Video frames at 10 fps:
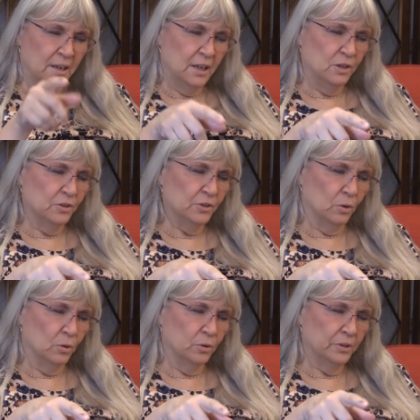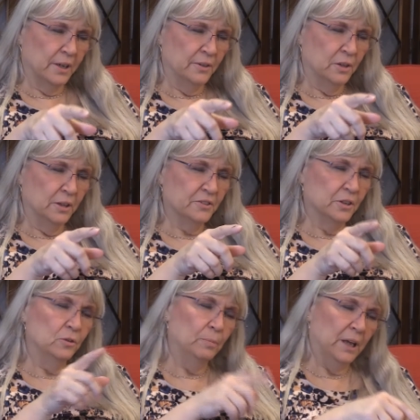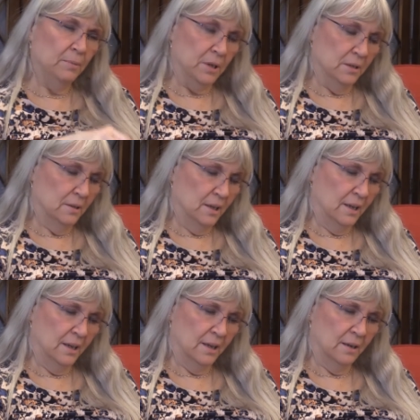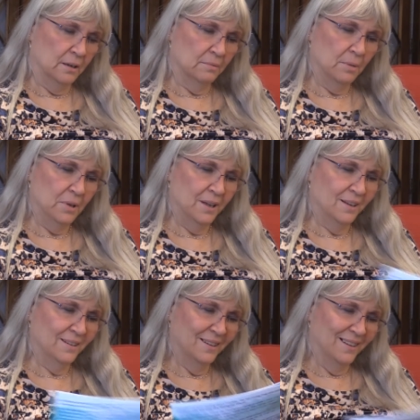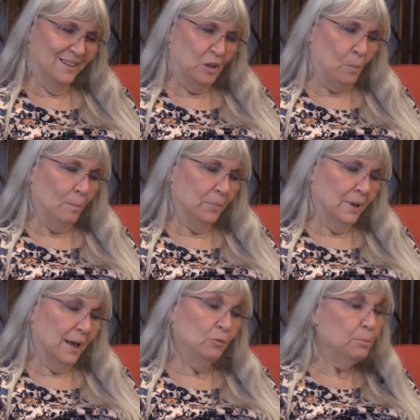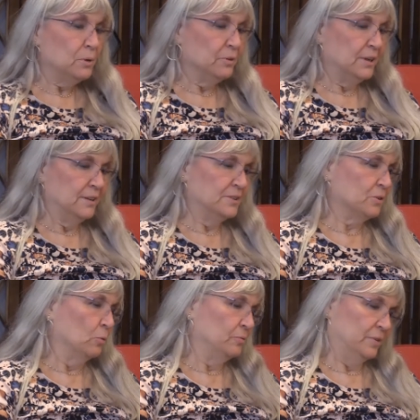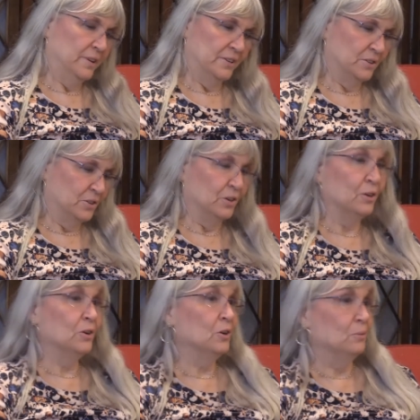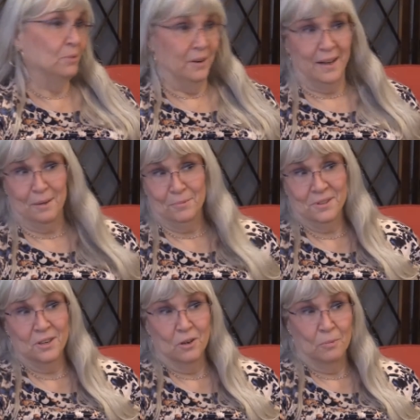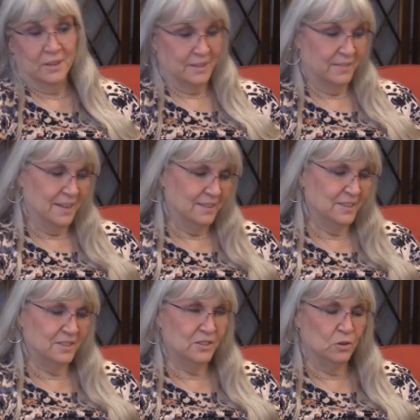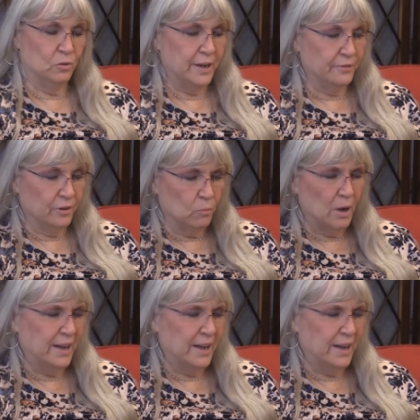8 years old, and then there's a new baby, and maybe I will be reading this, hopefully, these to her, perhaps, because I think this is great for, what